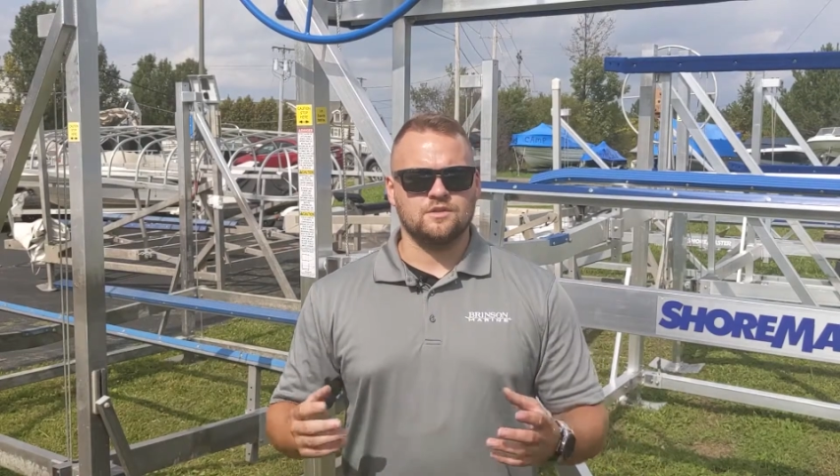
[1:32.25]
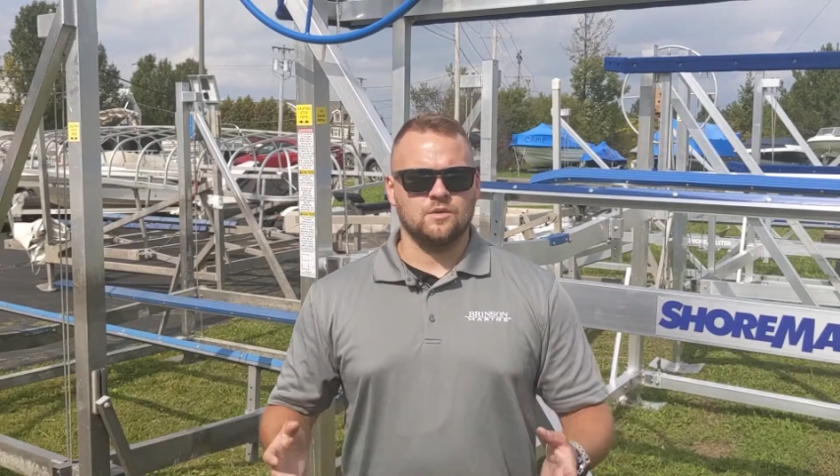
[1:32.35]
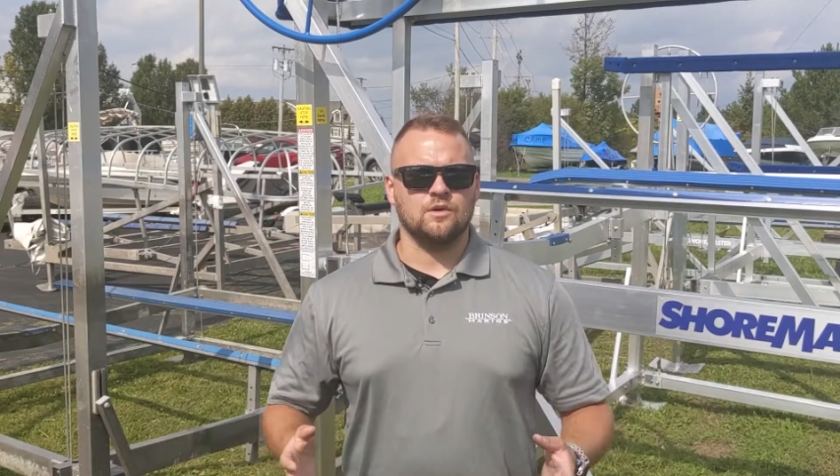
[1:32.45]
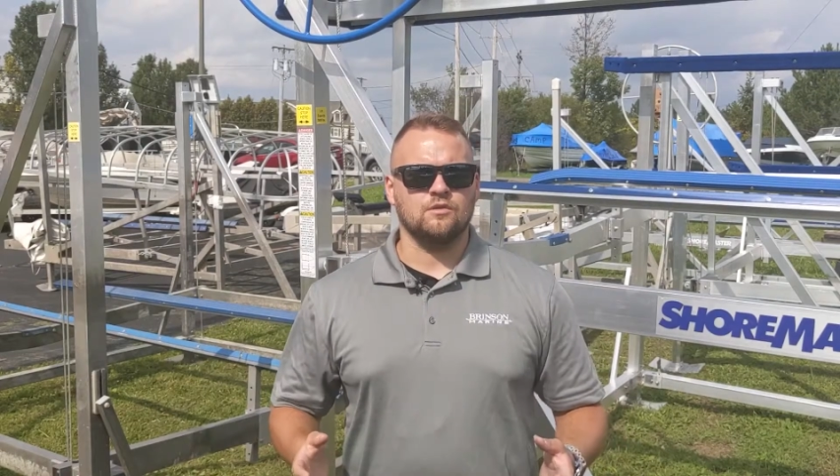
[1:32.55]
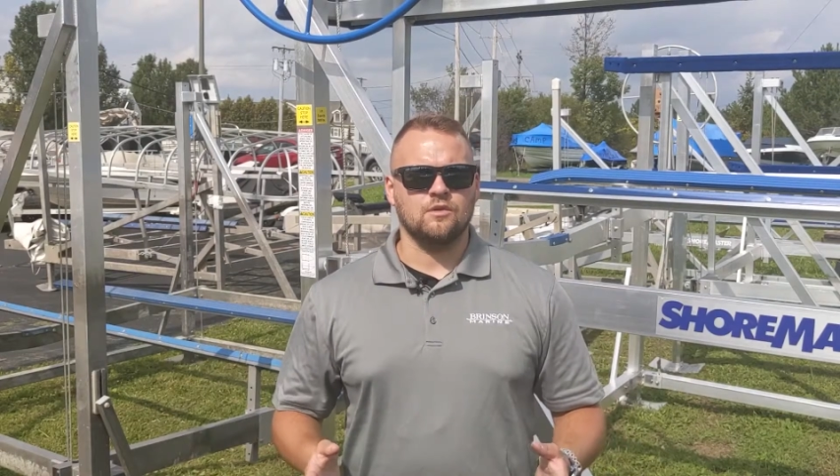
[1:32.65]

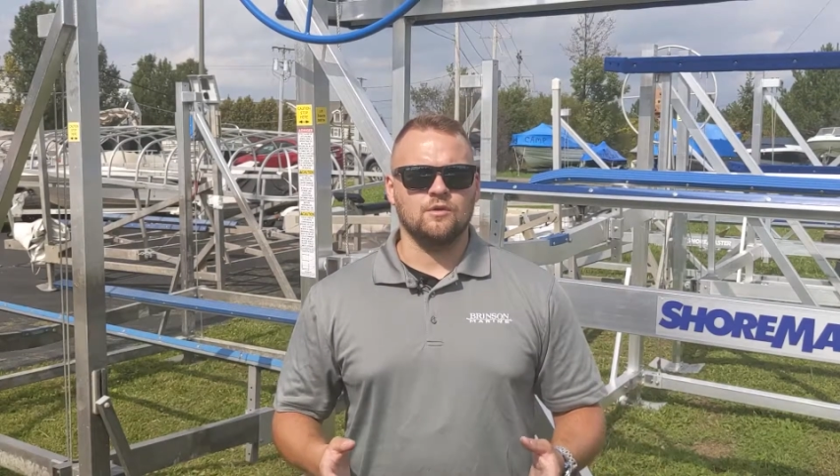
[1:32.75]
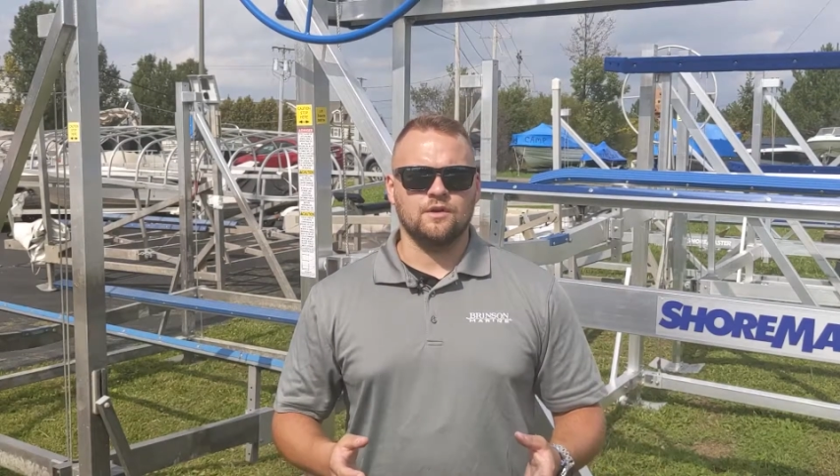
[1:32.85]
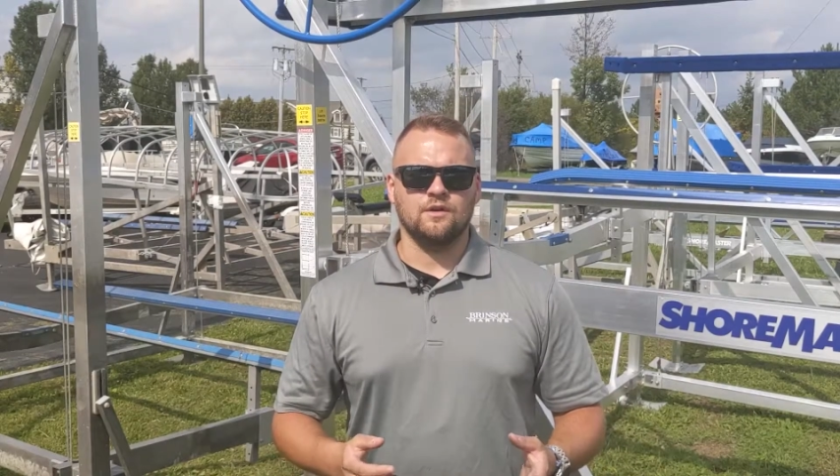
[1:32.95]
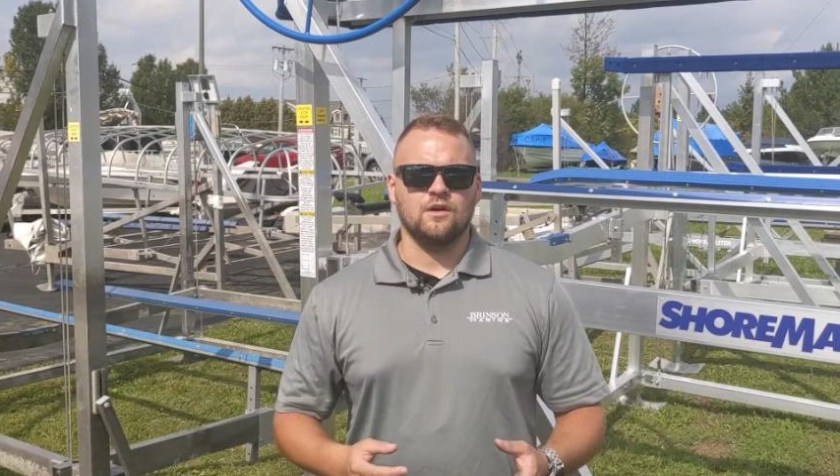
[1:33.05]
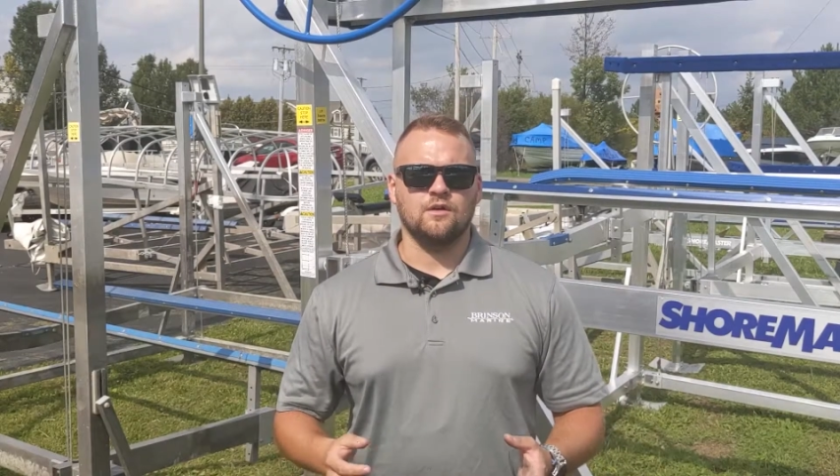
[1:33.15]
don't corrode
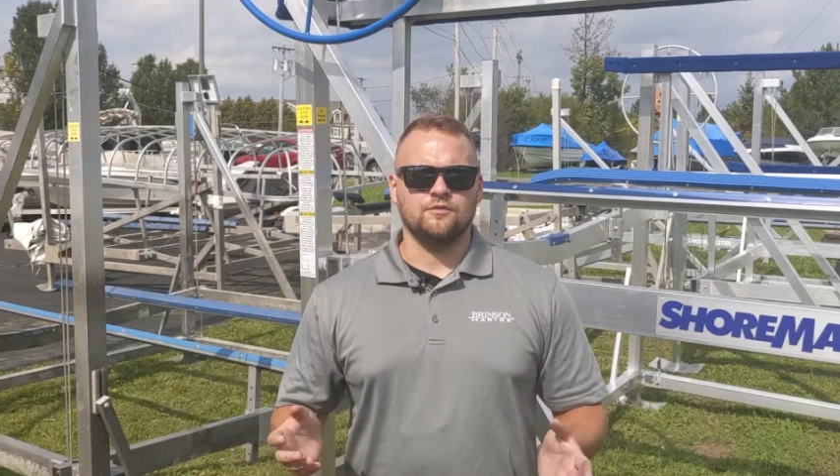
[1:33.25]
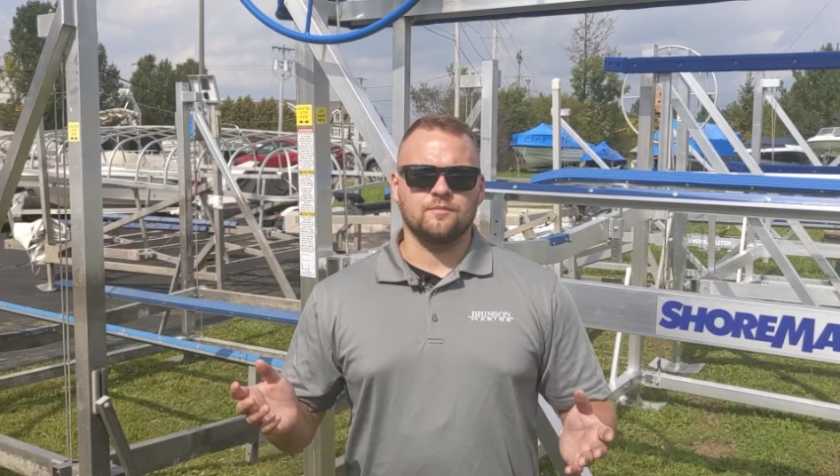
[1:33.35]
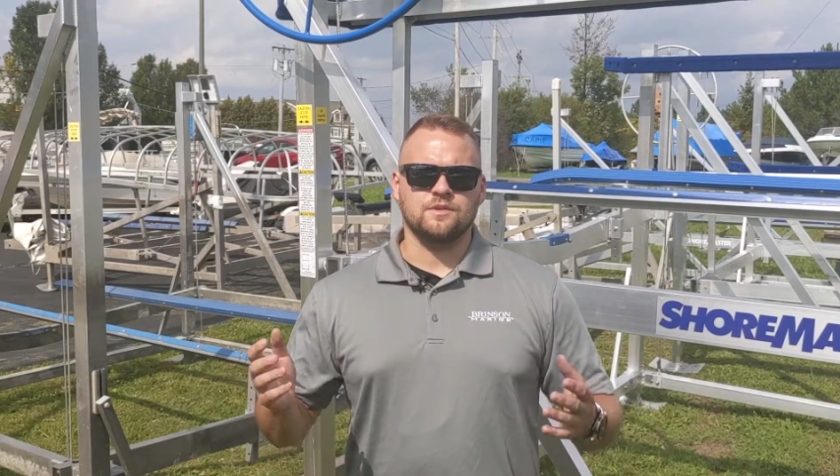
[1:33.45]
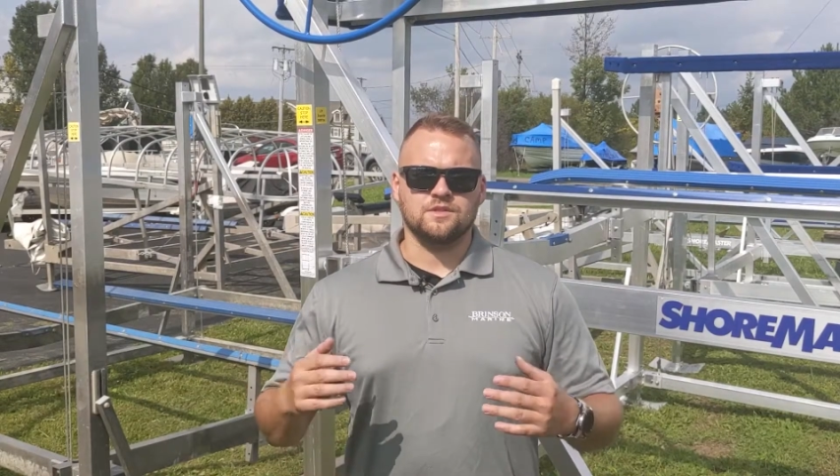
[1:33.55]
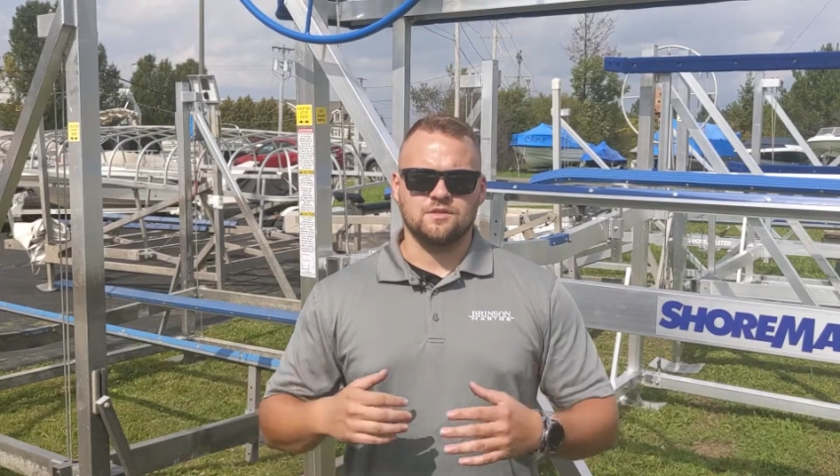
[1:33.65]
at all from
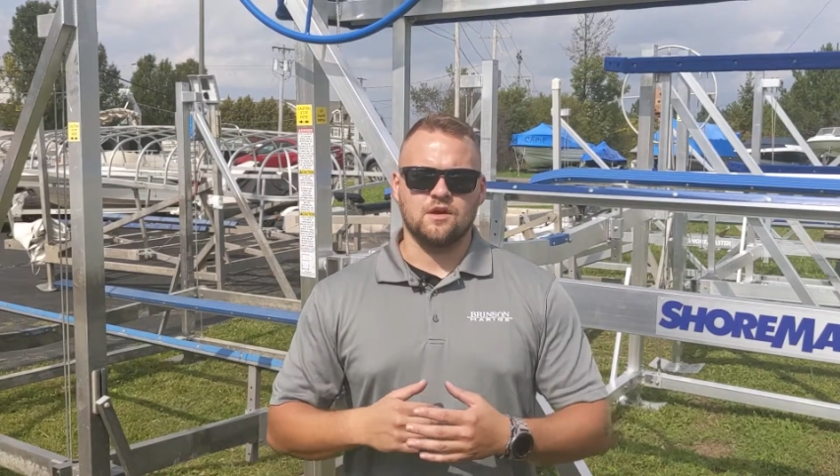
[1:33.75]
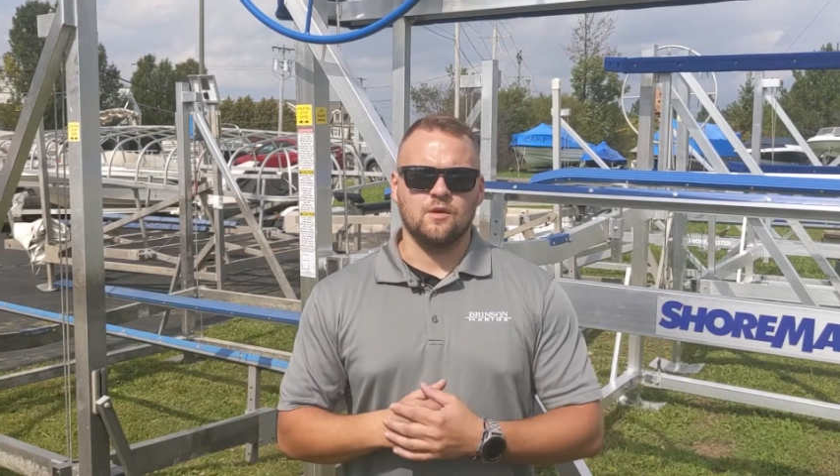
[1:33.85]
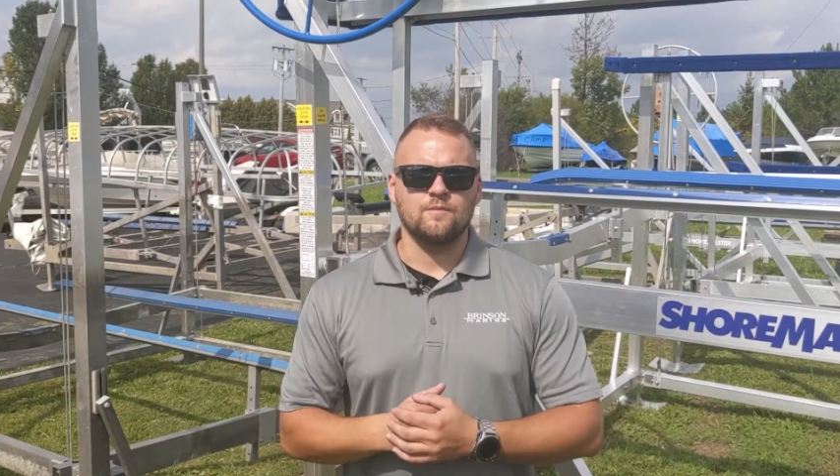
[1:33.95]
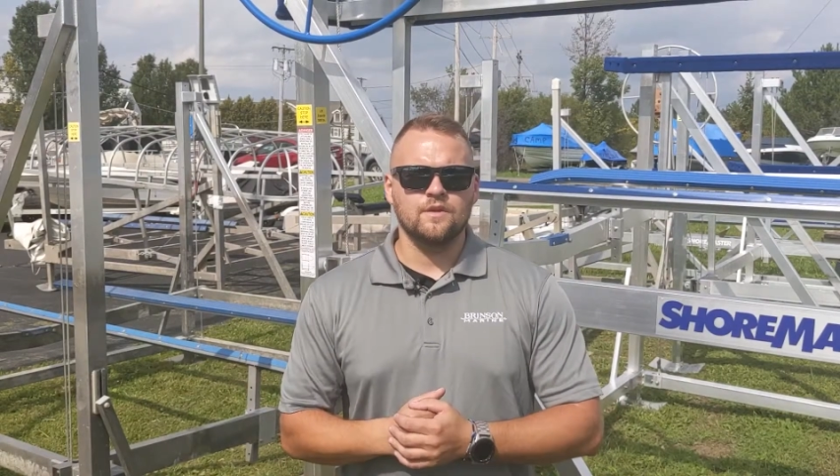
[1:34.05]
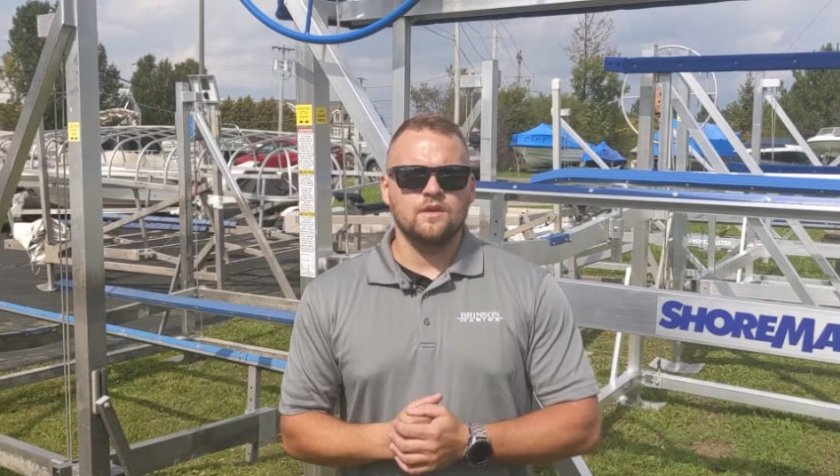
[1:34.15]
the snow.